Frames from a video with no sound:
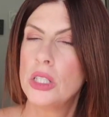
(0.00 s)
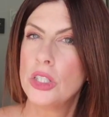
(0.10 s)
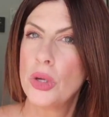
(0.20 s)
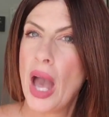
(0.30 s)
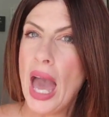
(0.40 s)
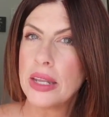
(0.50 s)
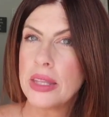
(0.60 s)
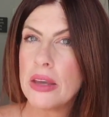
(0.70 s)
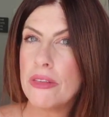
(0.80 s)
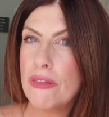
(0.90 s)
you know, how
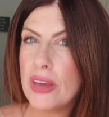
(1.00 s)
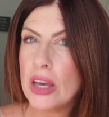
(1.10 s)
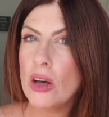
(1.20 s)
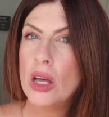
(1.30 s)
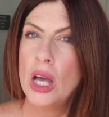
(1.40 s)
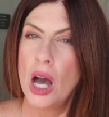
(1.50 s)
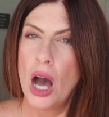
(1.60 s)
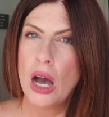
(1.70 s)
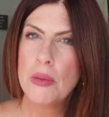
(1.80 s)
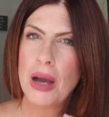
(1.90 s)
do they feel?
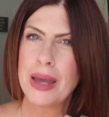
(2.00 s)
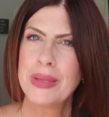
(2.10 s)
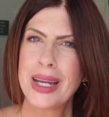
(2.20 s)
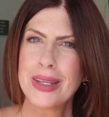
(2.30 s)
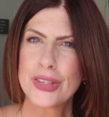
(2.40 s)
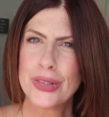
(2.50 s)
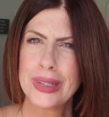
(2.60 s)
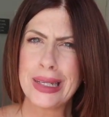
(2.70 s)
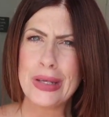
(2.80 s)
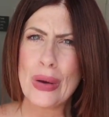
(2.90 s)
I mean, I
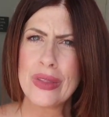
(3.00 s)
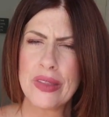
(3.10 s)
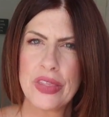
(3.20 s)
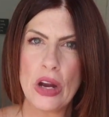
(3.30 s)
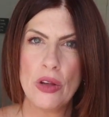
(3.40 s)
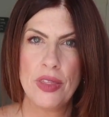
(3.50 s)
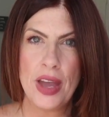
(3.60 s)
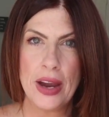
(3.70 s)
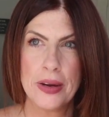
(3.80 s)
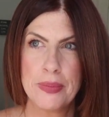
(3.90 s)
certainly know that they're
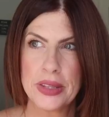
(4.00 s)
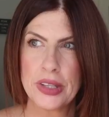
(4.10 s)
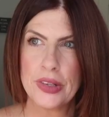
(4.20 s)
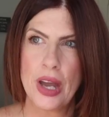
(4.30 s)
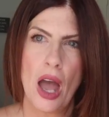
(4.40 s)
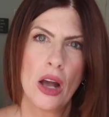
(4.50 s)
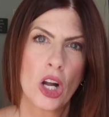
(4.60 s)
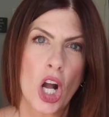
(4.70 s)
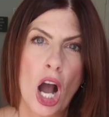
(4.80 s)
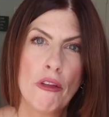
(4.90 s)
there, but they're not
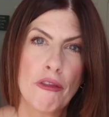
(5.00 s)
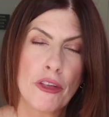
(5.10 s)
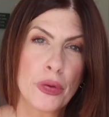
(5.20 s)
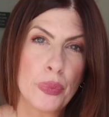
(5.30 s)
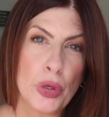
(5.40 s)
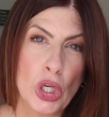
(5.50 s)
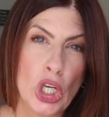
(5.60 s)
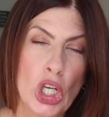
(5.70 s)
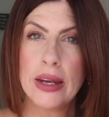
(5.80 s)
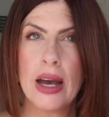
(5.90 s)

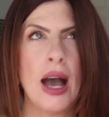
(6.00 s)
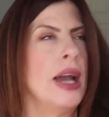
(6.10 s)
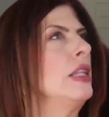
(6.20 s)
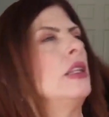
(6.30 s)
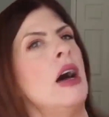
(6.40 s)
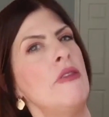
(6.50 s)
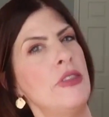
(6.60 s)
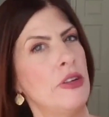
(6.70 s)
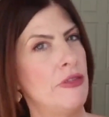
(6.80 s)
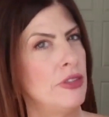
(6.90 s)
uncomfortable, and I
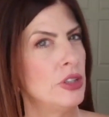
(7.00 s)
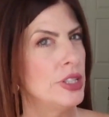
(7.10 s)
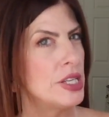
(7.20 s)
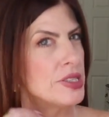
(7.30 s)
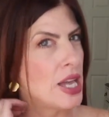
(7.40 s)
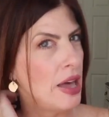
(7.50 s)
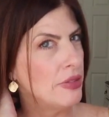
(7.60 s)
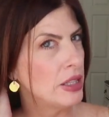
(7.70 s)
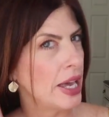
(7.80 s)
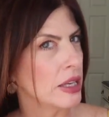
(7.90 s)
love the fullness
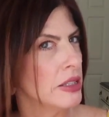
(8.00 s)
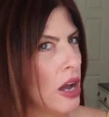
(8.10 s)
and the length.